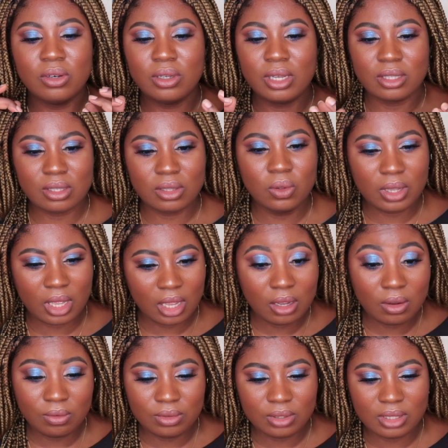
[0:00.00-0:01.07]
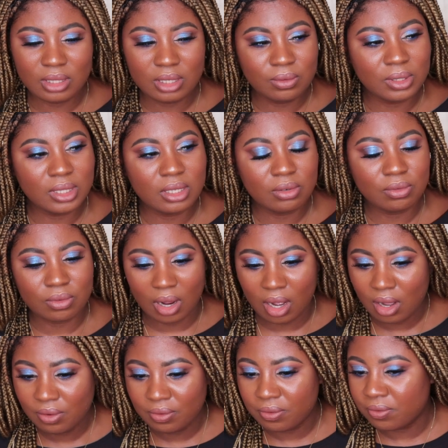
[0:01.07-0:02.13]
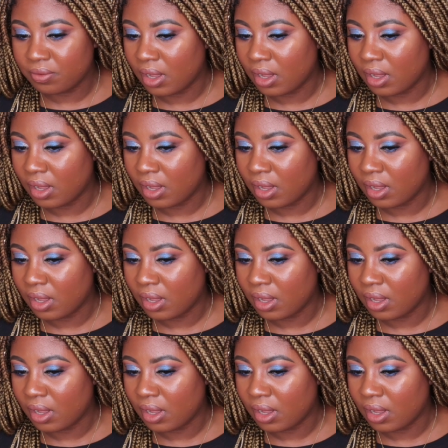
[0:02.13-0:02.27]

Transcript: It's looking really, really rough.